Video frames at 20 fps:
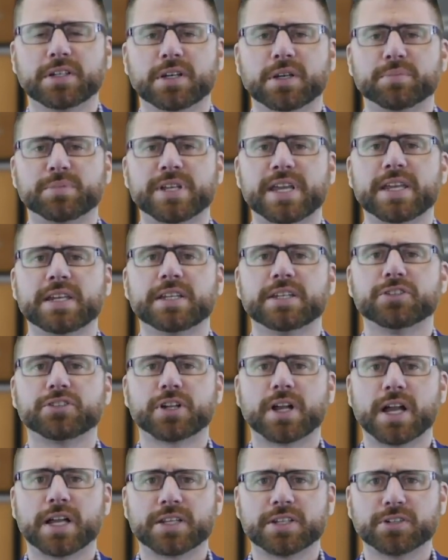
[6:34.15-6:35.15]
Obtain
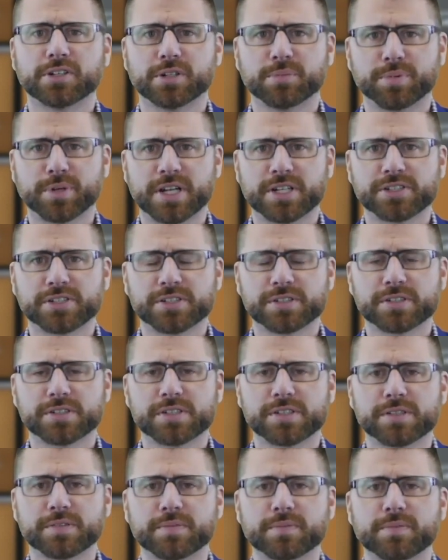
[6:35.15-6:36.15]
intraocular
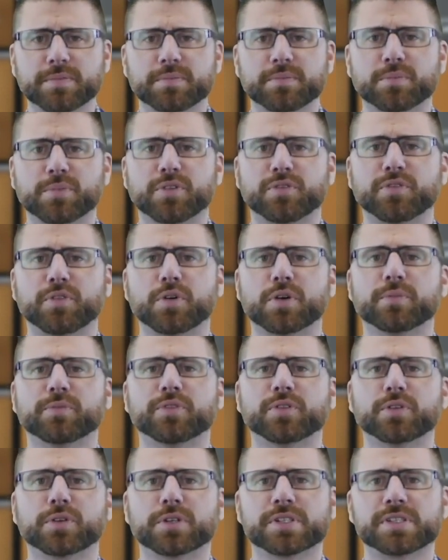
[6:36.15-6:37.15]
pressures, perform
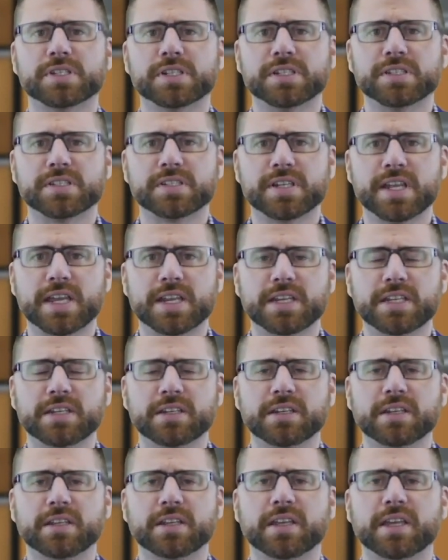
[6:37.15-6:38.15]
fluorescein
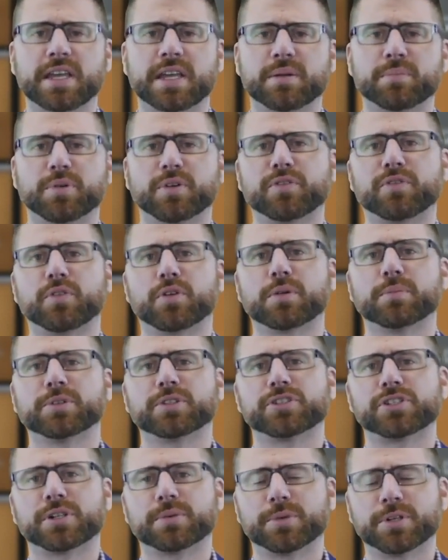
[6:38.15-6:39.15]
staining, and perform a
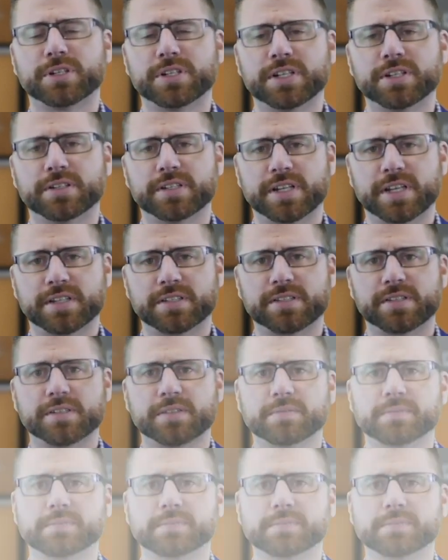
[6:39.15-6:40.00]
Schirmer tear test.